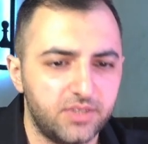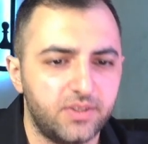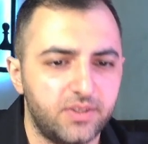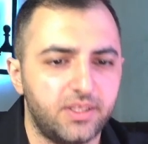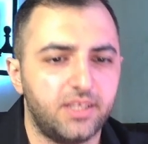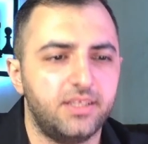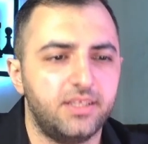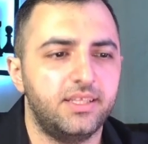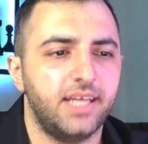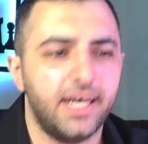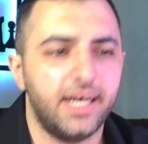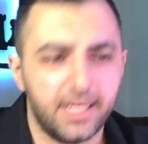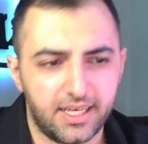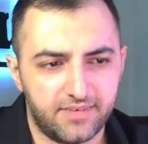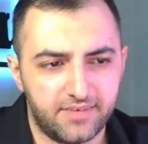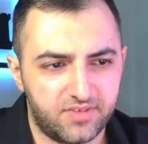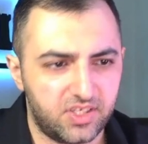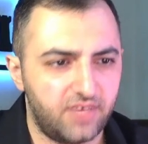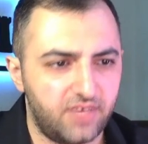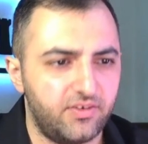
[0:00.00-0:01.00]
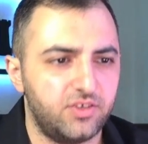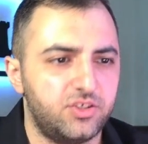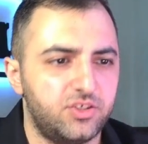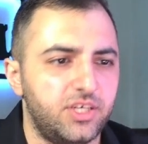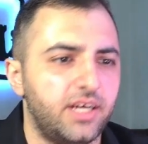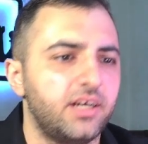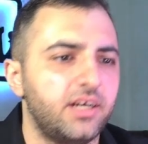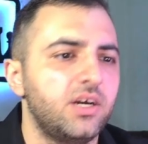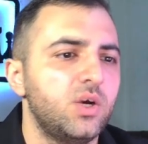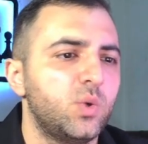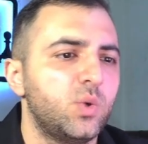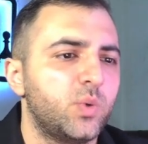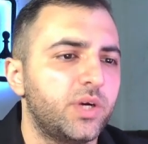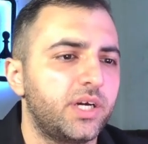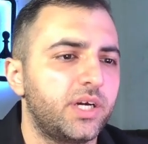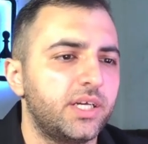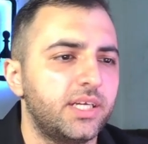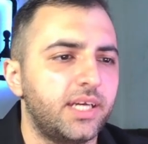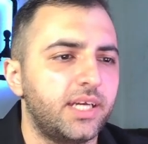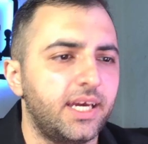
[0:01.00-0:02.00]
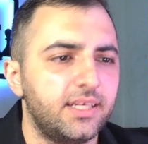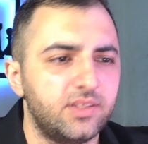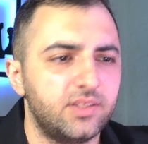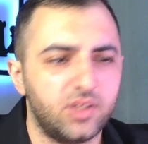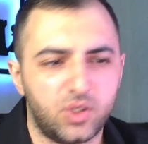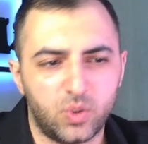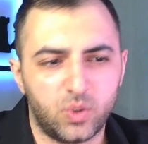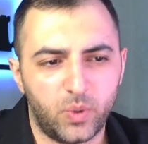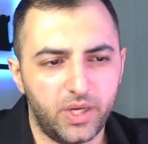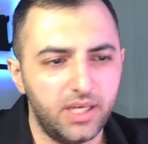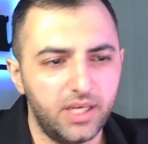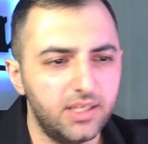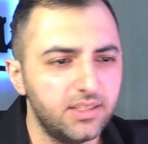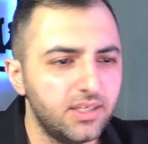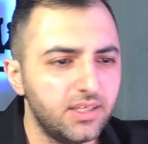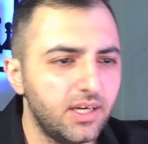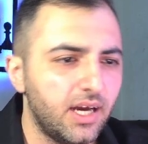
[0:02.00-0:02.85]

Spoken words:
and then knight f7 check, we're going to get the queen.